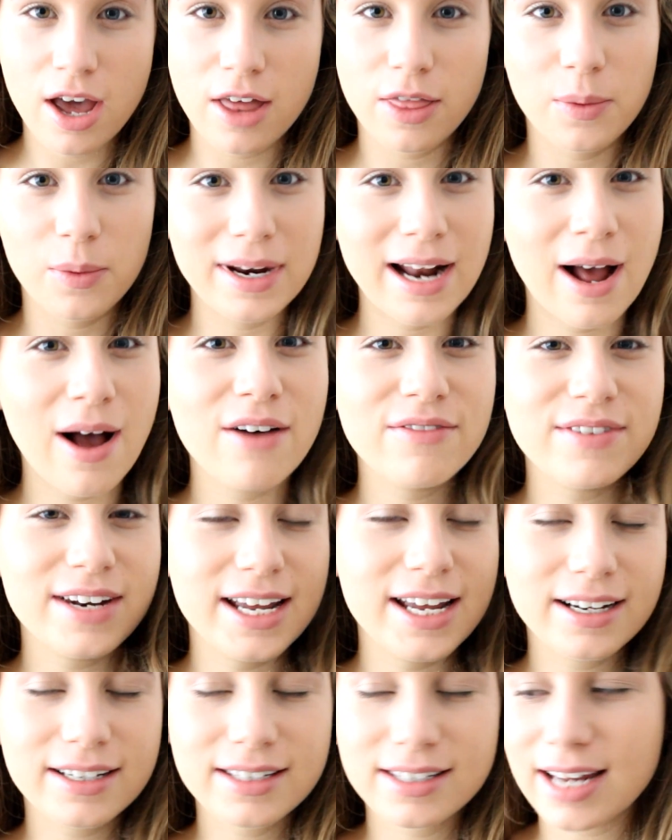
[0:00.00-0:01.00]
that we now have a
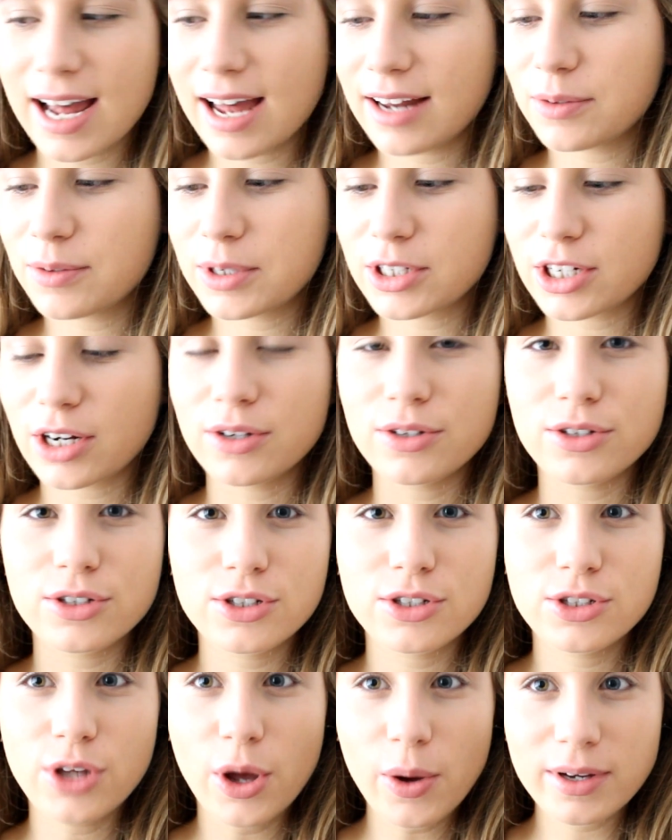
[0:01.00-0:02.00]
NYX stand, which I was
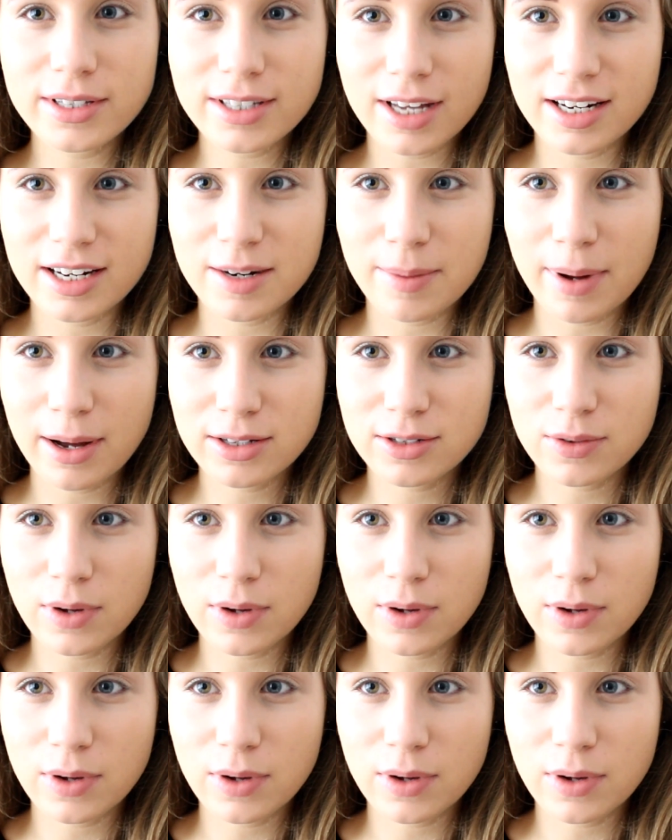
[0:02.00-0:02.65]
so excited about.